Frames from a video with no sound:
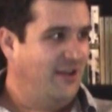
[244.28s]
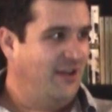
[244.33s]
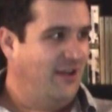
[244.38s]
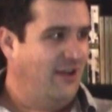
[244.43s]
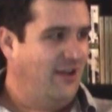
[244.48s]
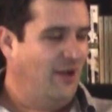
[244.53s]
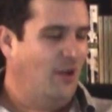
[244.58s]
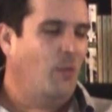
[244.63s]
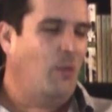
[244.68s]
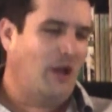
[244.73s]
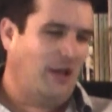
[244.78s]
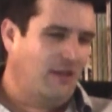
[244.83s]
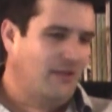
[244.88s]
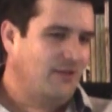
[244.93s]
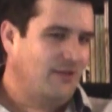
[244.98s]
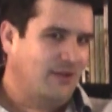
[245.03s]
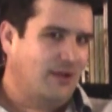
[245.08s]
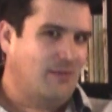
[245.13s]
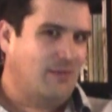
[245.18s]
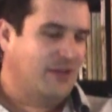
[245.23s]
Murphy?
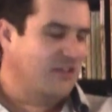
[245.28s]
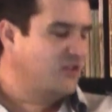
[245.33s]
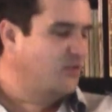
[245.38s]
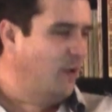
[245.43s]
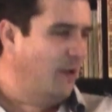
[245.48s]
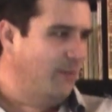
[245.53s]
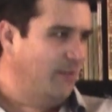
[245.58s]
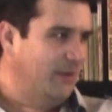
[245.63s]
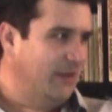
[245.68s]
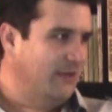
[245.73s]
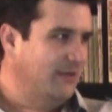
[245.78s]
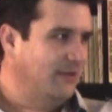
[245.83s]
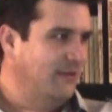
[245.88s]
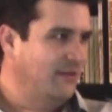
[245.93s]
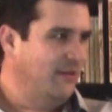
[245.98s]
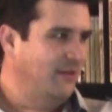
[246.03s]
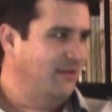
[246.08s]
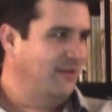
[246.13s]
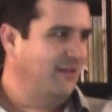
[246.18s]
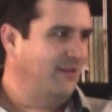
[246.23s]
Well, come on, Swampy.
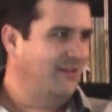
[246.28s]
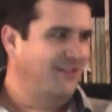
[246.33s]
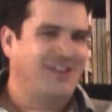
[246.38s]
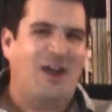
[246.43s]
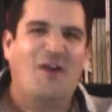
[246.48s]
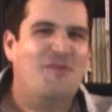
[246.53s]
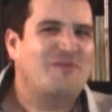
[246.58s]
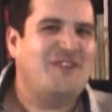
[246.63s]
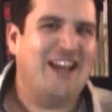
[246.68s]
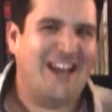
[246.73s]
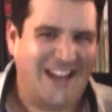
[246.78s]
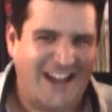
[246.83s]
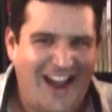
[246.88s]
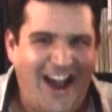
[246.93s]
No, I'm kidding.